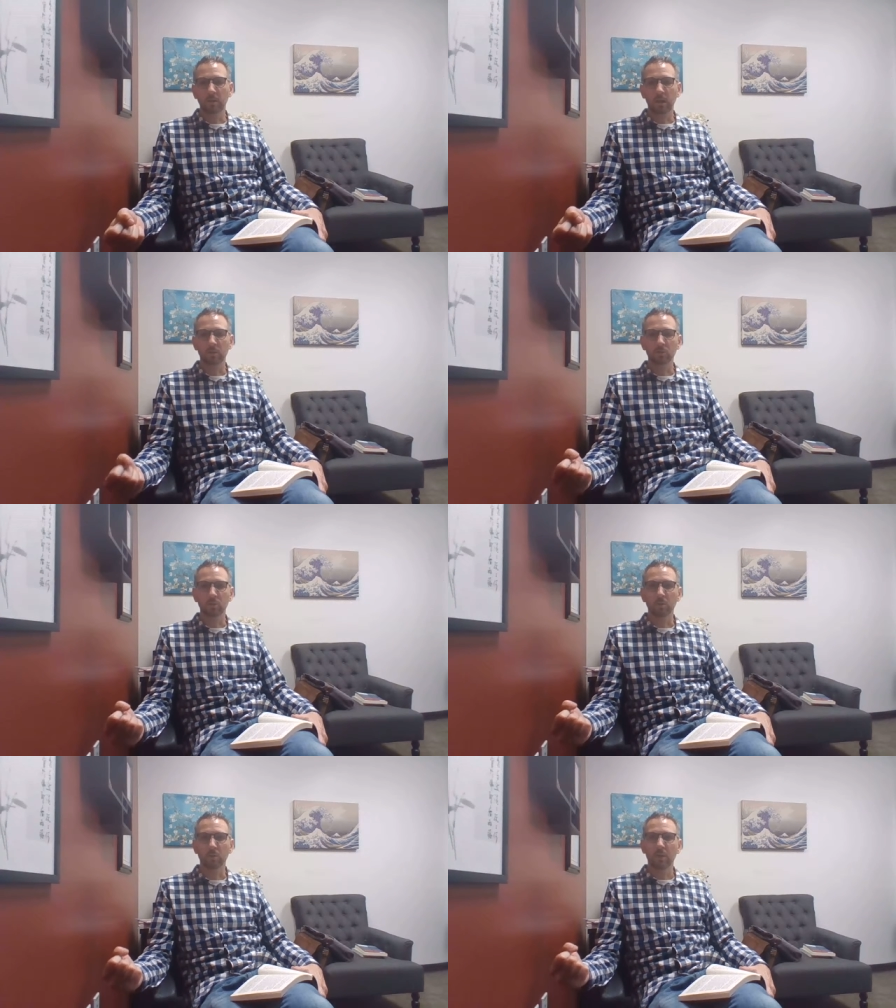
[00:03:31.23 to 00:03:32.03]
And
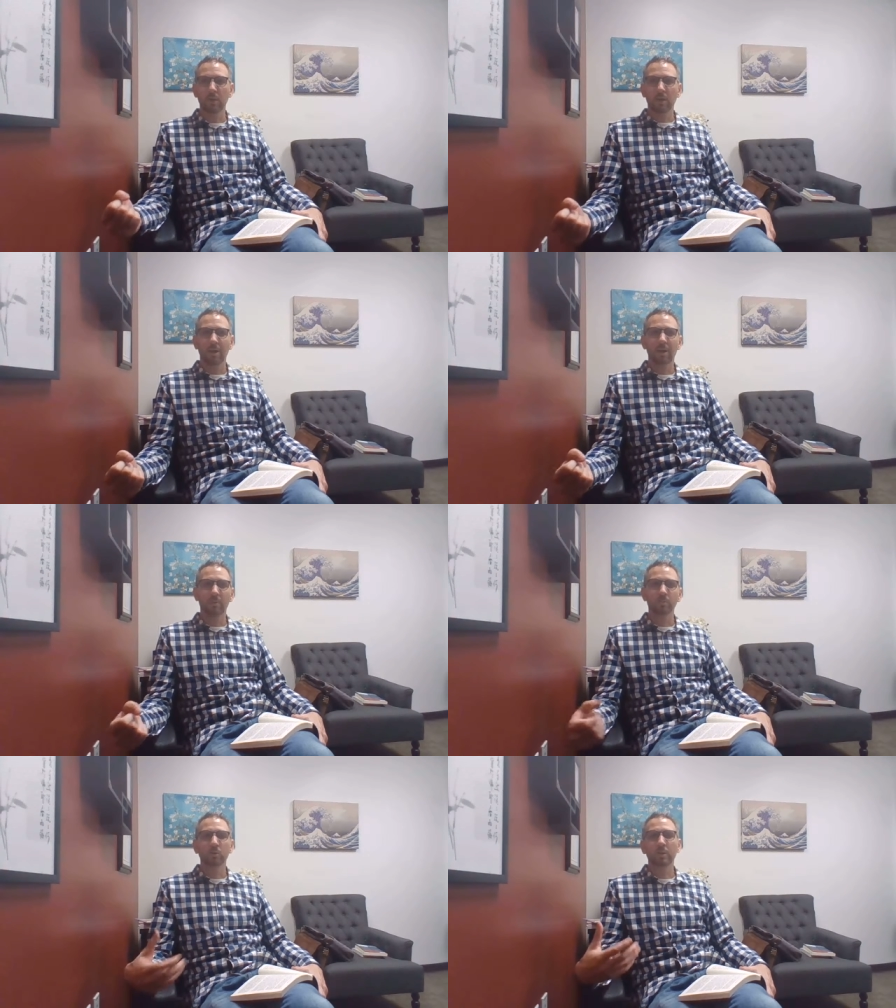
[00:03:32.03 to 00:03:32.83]
so
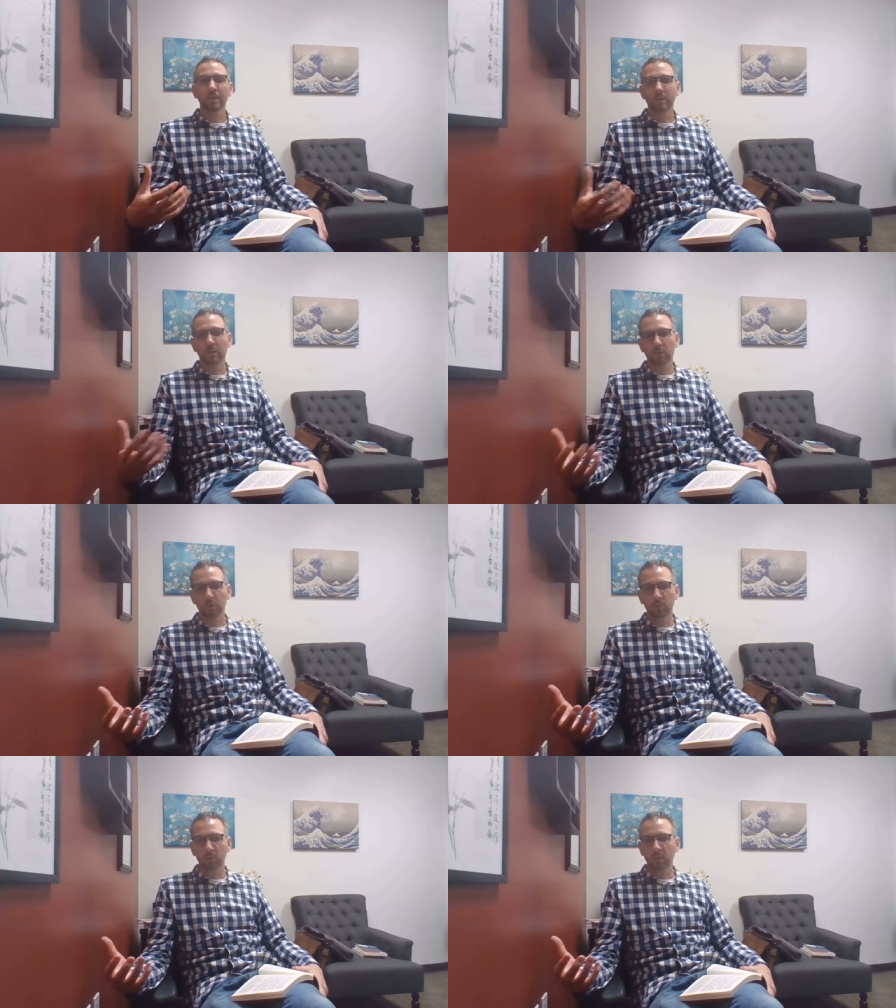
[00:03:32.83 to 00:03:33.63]
again, it
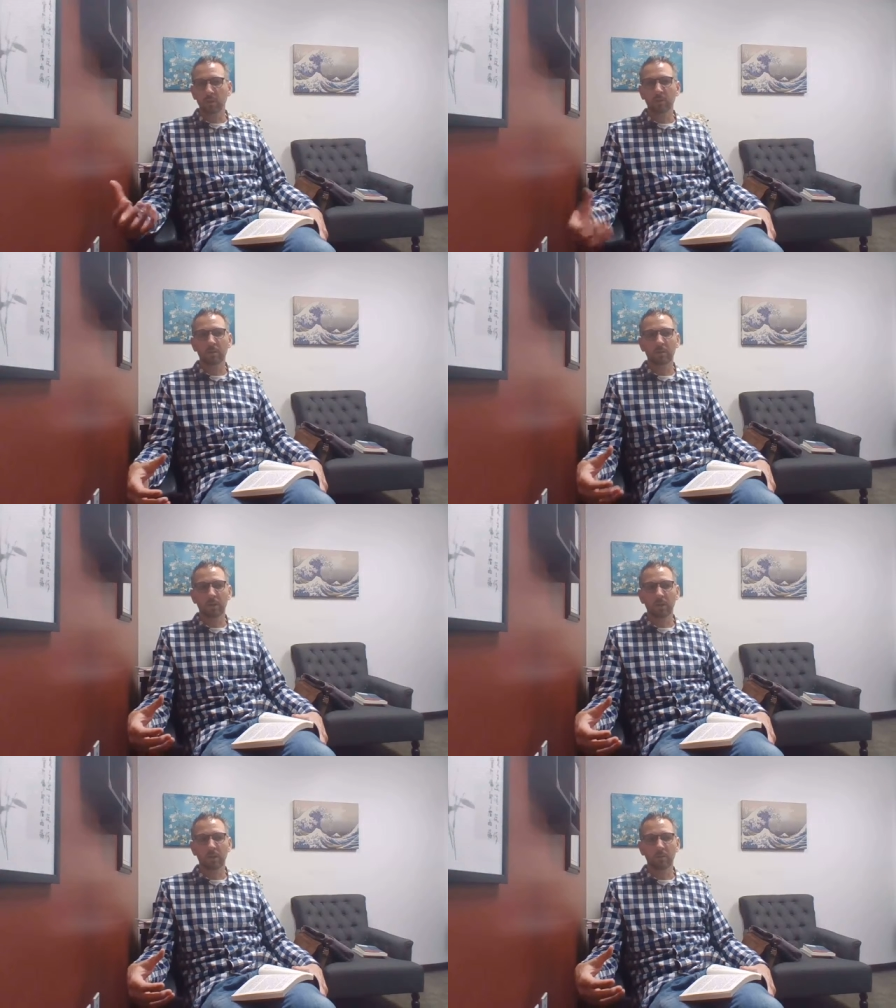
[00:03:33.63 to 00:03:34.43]
could be
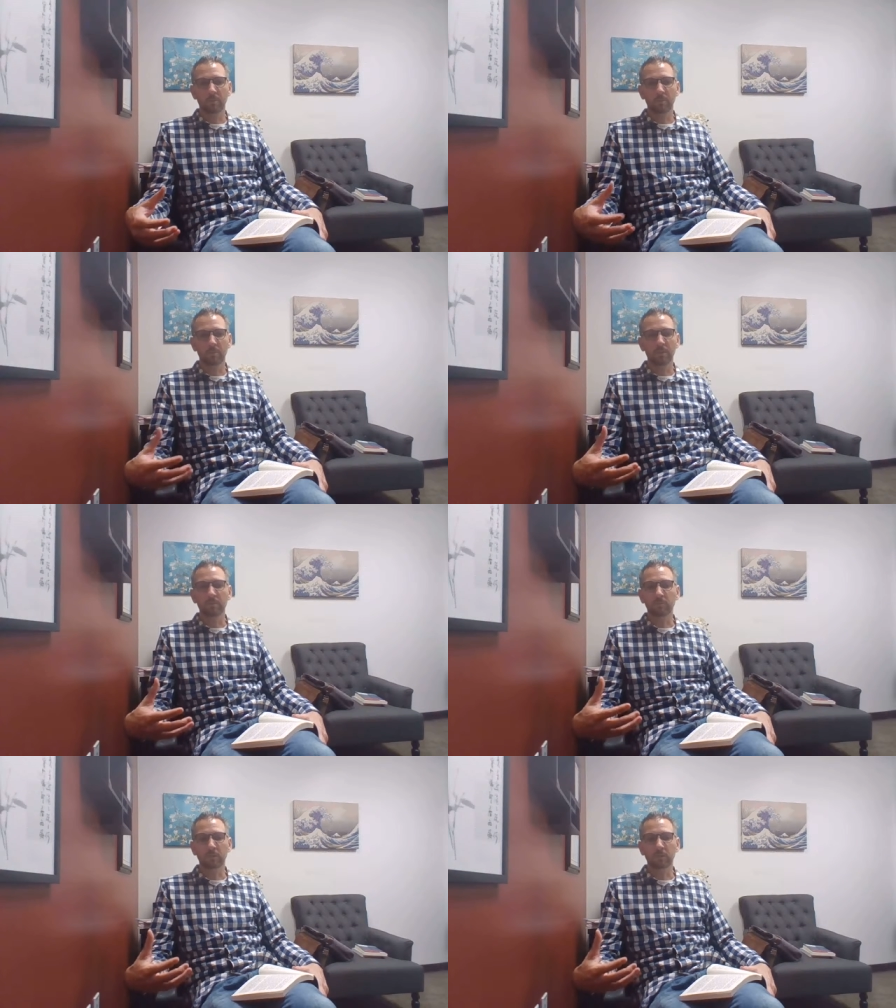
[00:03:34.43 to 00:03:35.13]
the belief